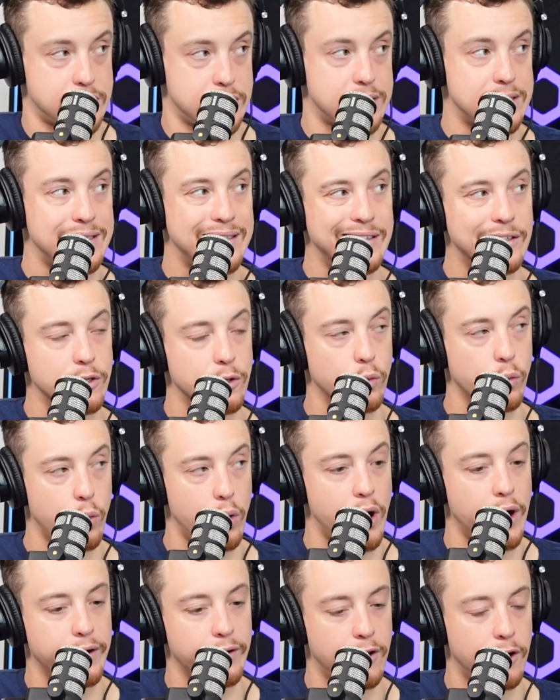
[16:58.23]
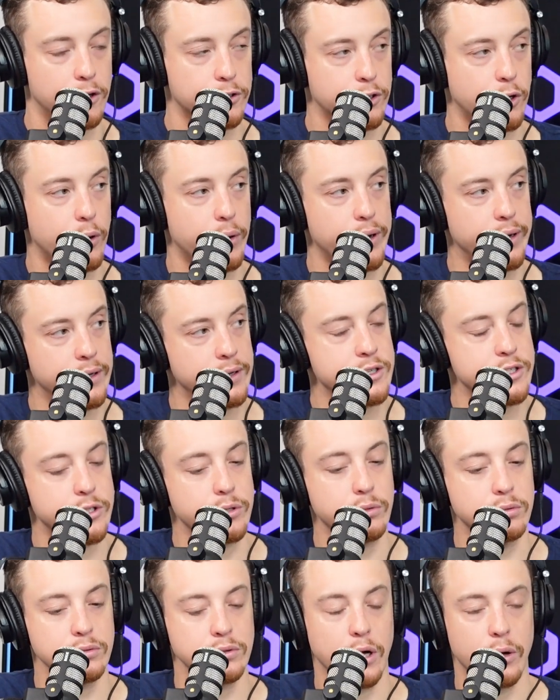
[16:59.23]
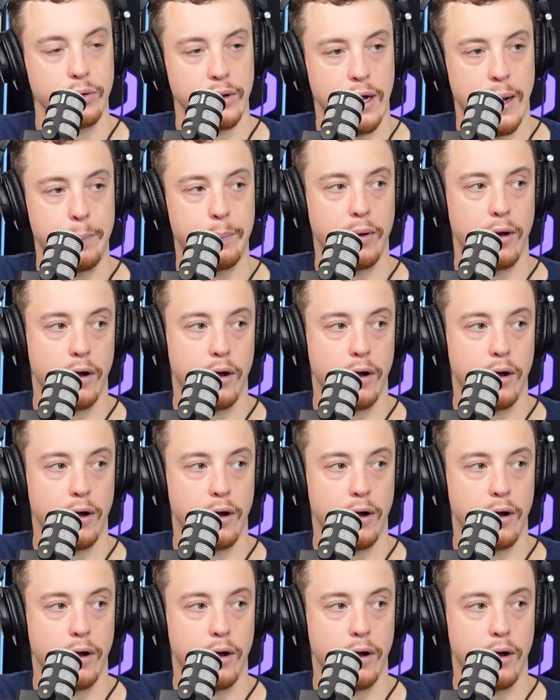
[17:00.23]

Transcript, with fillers: tier 1 altcoin to load up